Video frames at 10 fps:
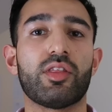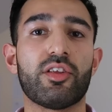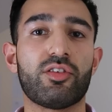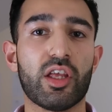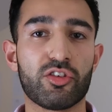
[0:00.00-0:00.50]

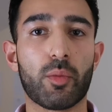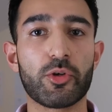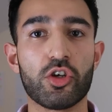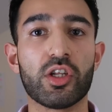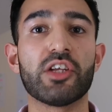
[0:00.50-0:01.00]
This is an
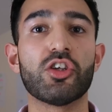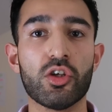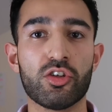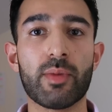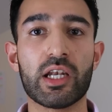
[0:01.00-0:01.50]
opportunity to
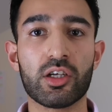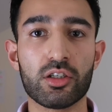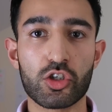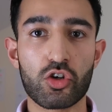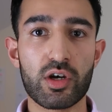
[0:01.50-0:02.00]
use your
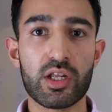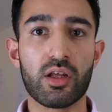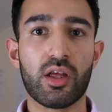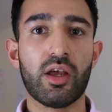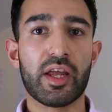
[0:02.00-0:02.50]
medical degree
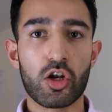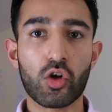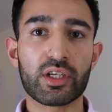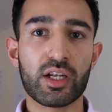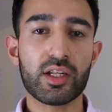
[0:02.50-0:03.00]
in a
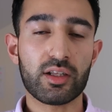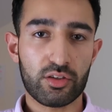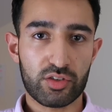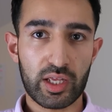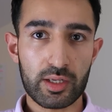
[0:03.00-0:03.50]

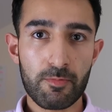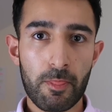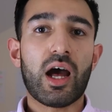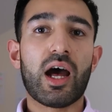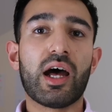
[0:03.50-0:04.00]
non-clinical setting,
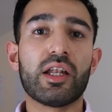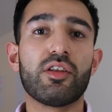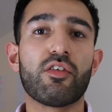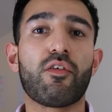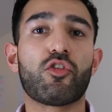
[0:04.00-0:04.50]

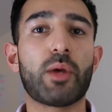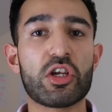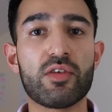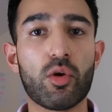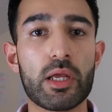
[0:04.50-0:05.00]
and
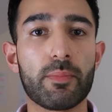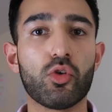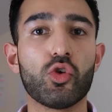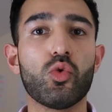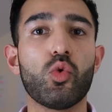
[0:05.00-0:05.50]
especially for
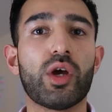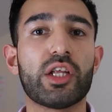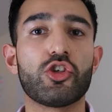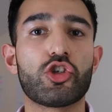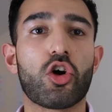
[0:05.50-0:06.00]
people who
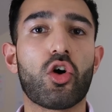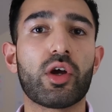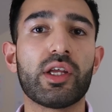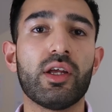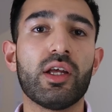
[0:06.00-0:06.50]

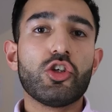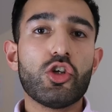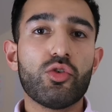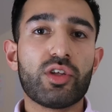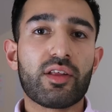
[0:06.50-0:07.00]
enjoy
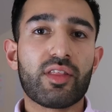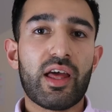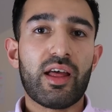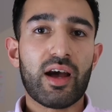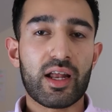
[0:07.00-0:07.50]
using
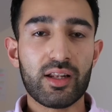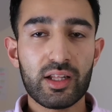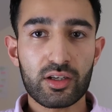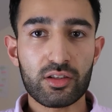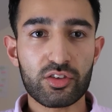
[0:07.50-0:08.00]
their
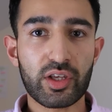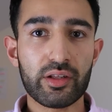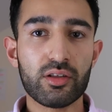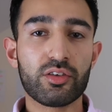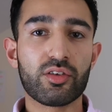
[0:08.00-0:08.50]
analytical
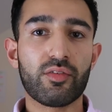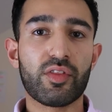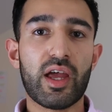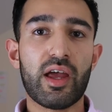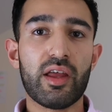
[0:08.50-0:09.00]
skills,
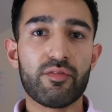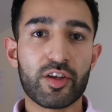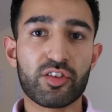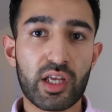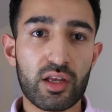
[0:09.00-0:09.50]
their
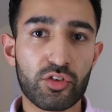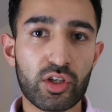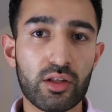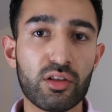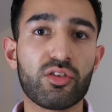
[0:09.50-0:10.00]
investigative
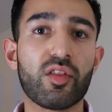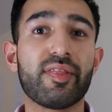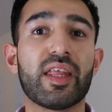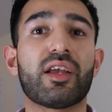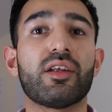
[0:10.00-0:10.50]
skills,
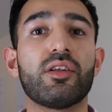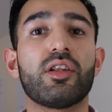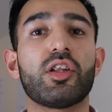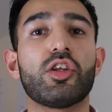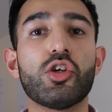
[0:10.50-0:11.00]
they
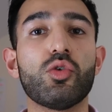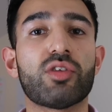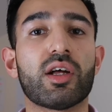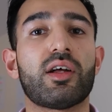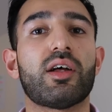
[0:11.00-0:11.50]
can
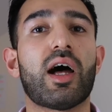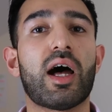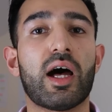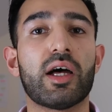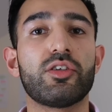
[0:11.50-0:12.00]
use that
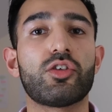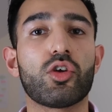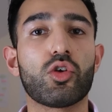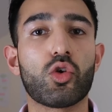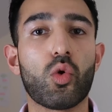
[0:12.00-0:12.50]
and
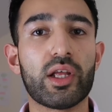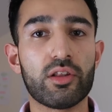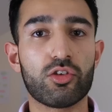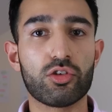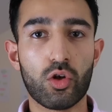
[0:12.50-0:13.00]
go
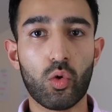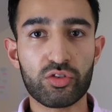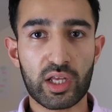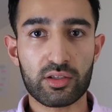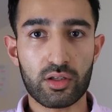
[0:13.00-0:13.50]
into the law
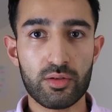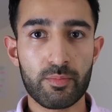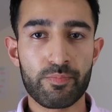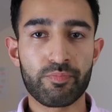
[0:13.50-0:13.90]
sector